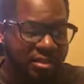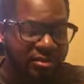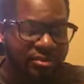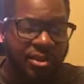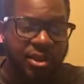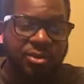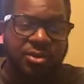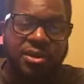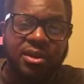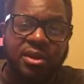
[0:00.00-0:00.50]

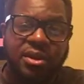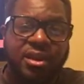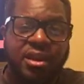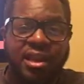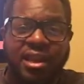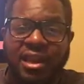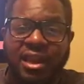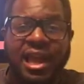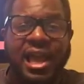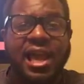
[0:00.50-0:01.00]
very
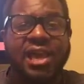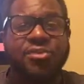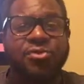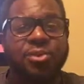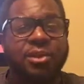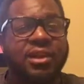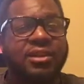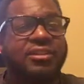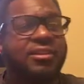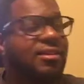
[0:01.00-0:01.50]
good. And last
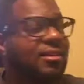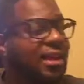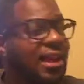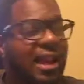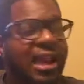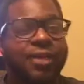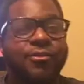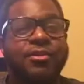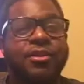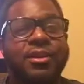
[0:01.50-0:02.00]
week it
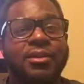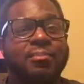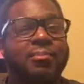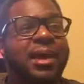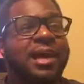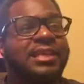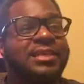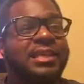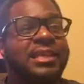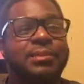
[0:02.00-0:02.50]
took
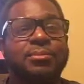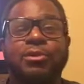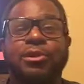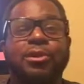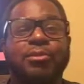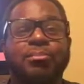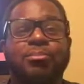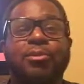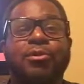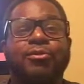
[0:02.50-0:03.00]
my team
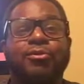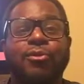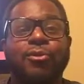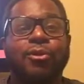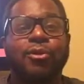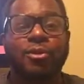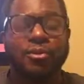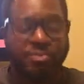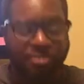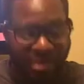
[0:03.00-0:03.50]
to
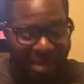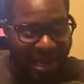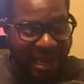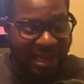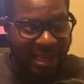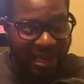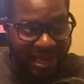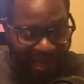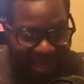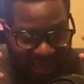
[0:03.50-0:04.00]
perform
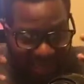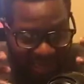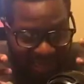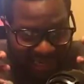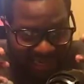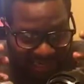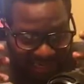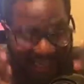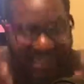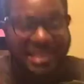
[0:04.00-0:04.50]

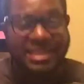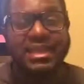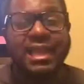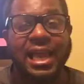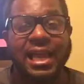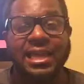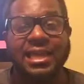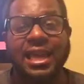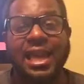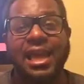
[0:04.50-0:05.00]
just
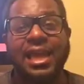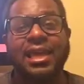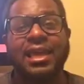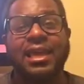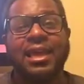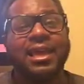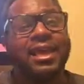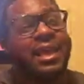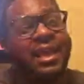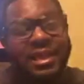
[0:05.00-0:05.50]
like that,
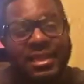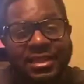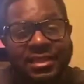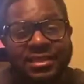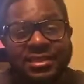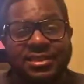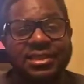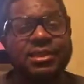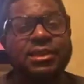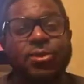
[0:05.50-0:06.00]
and it
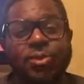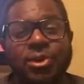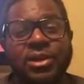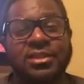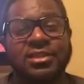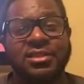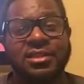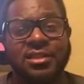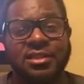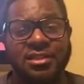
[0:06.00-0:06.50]
still
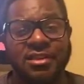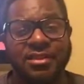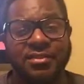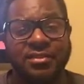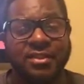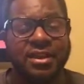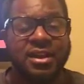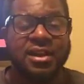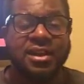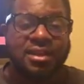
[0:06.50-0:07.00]
wasn't enough.